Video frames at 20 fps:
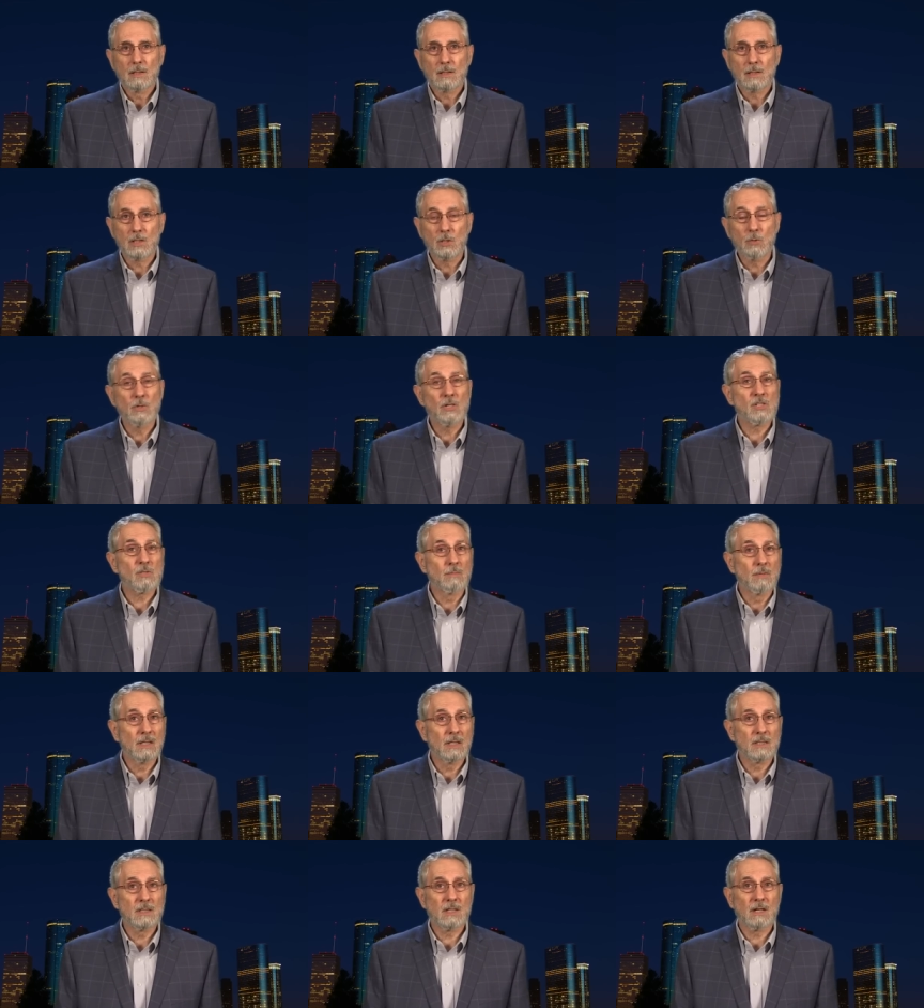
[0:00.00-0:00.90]
U.S.
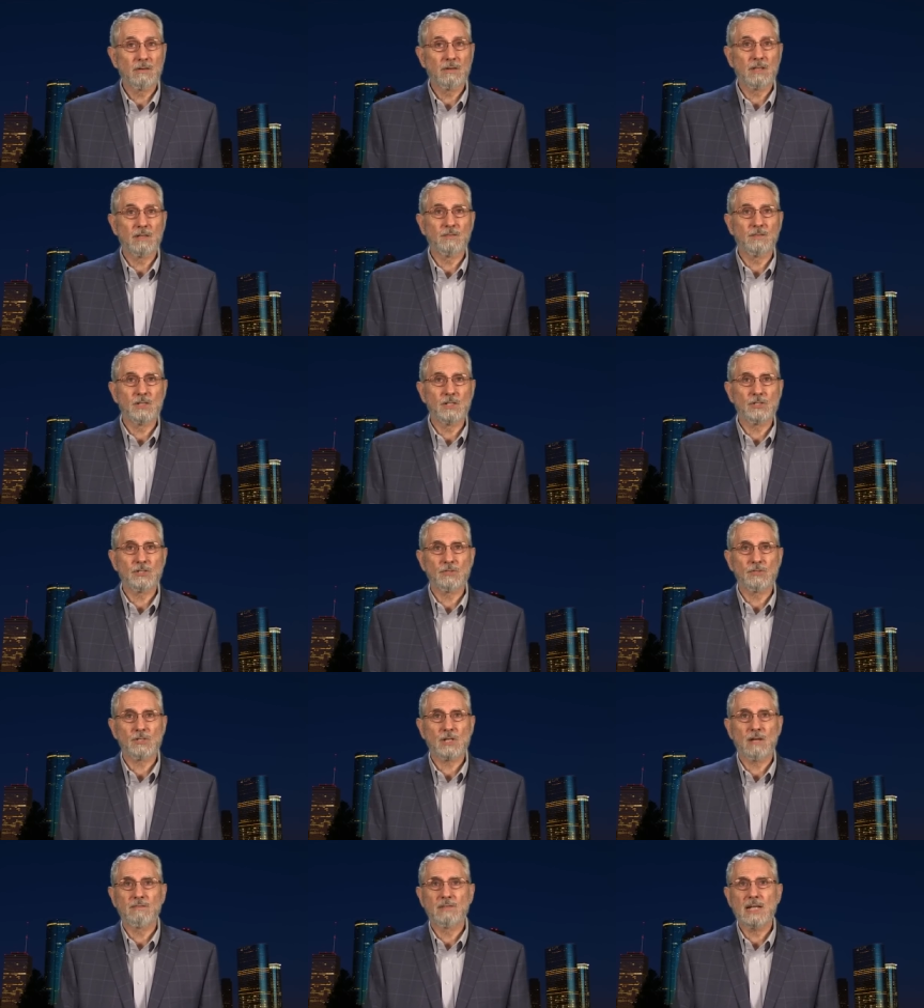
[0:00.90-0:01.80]
military
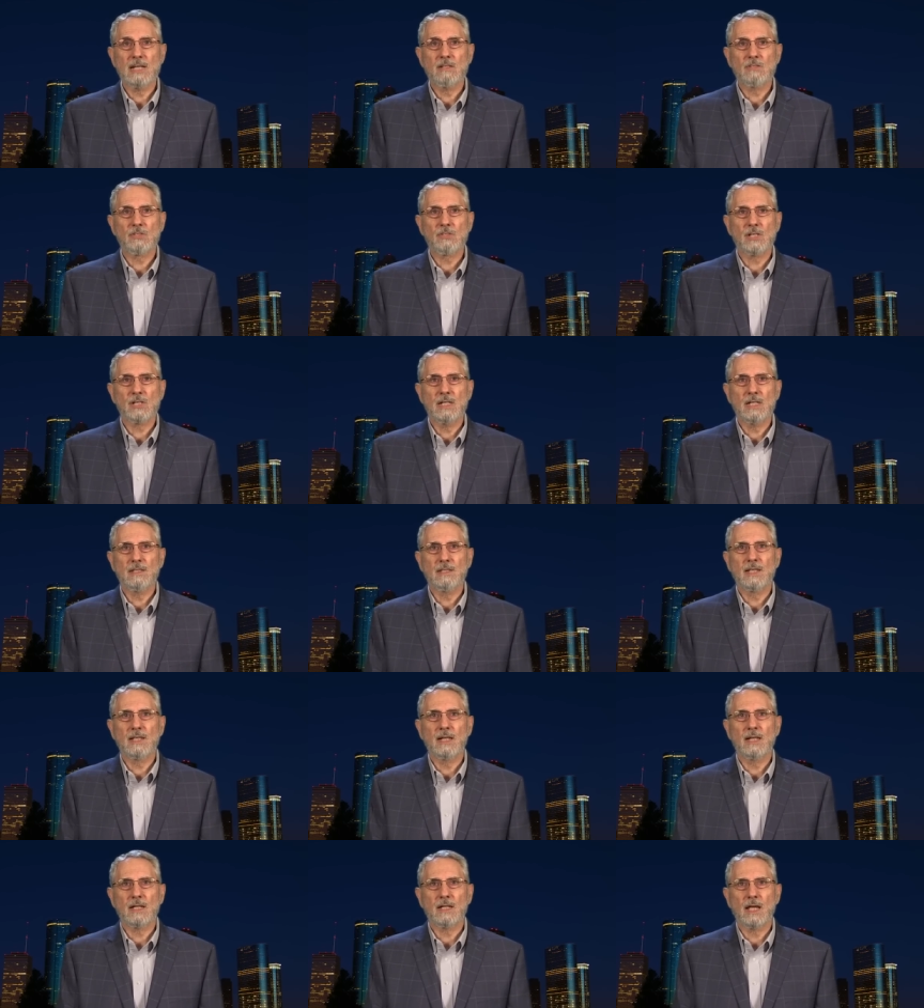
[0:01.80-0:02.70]
officials have now said
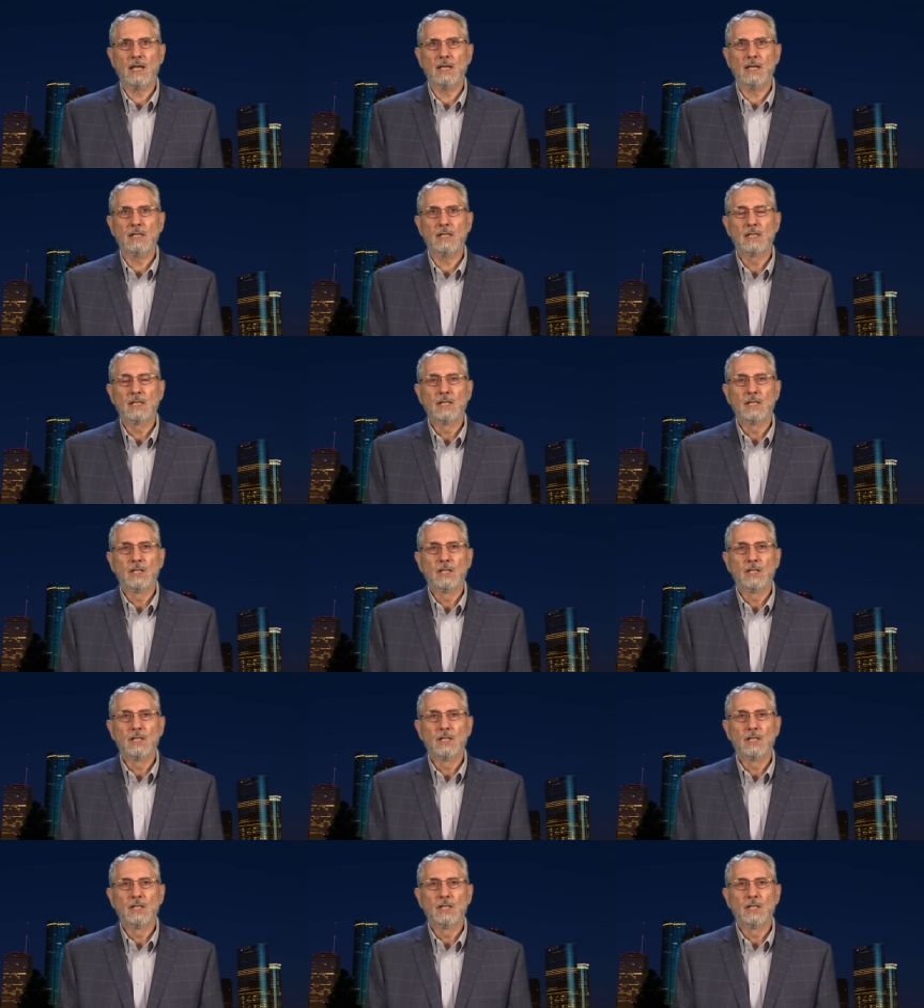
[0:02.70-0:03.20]
that a